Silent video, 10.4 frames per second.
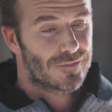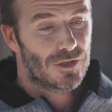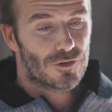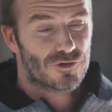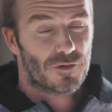
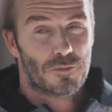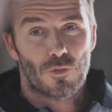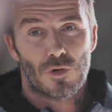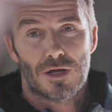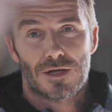you know,
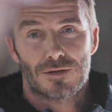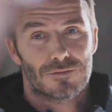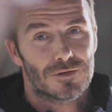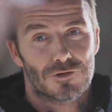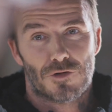triple white,
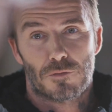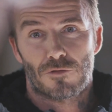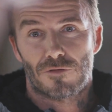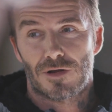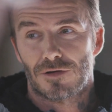
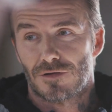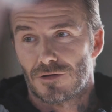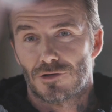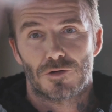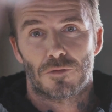triple red,
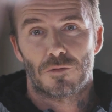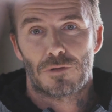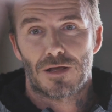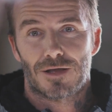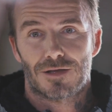triple
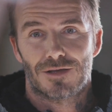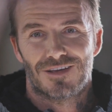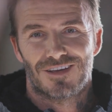black?